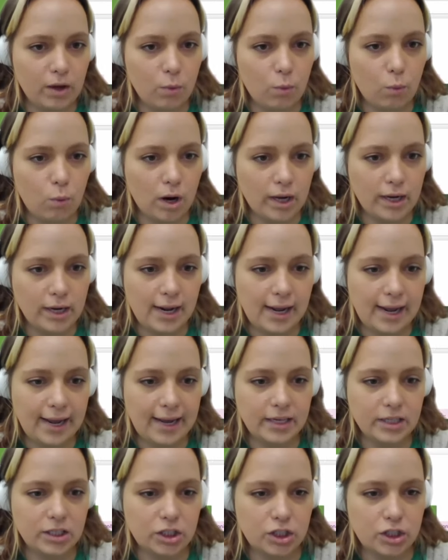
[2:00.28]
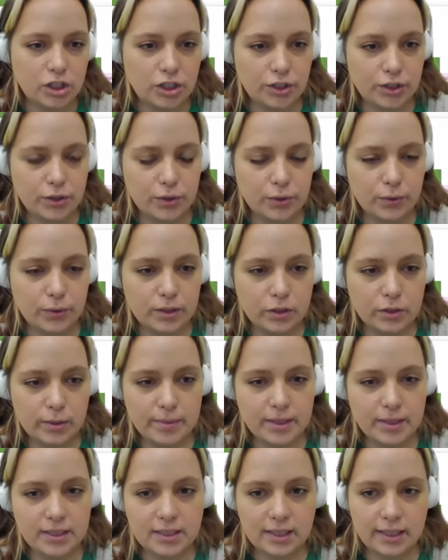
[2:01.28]
1 and 2. So I'm
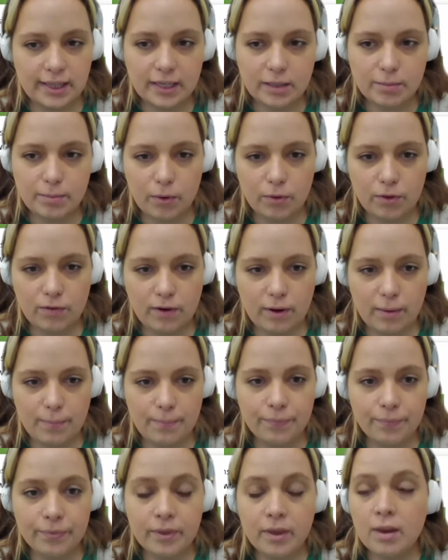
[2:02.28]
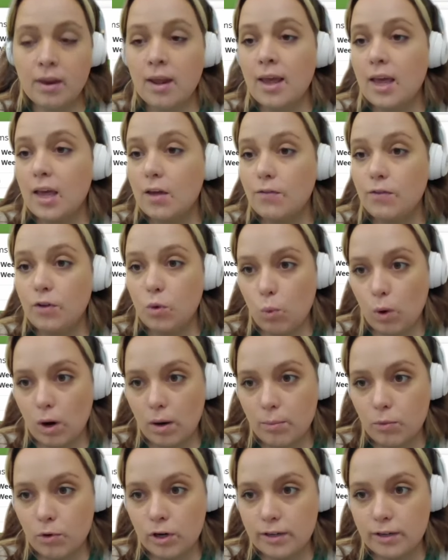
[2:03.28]
going to select both of them. If you want
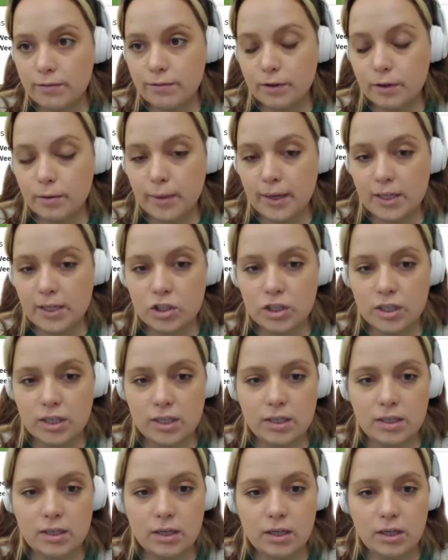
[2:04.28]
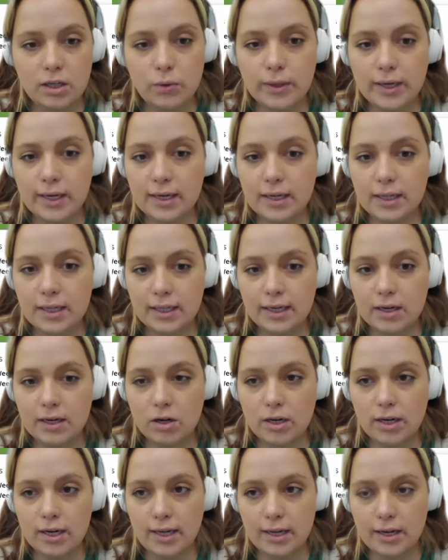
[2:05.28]
more information, you can click
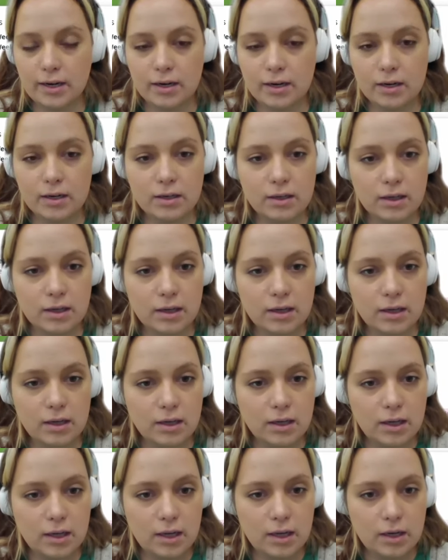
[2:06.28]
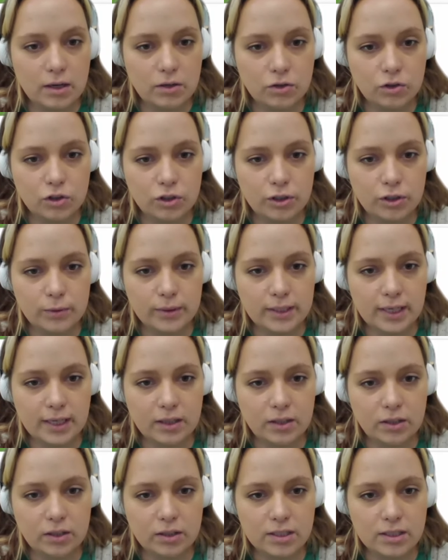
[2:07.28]
on here. I'll show you what that
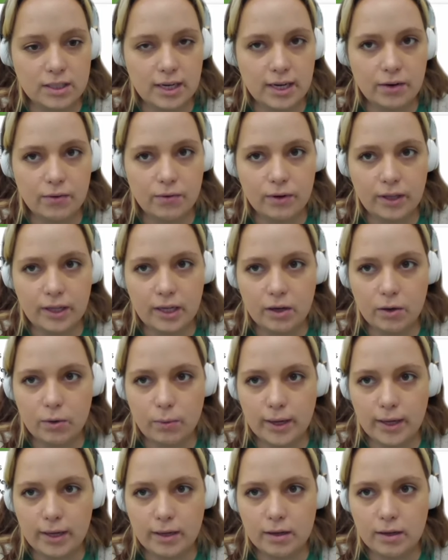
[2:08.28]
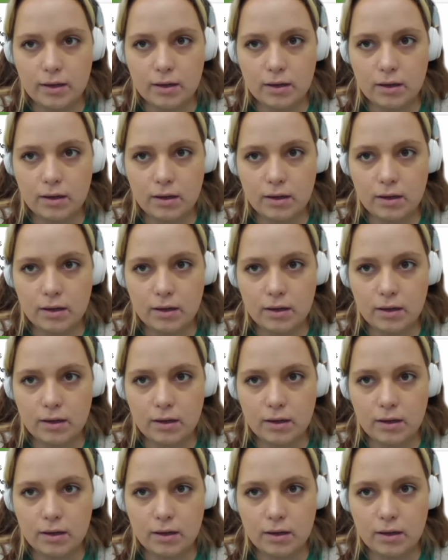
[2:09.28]
looks like really quick.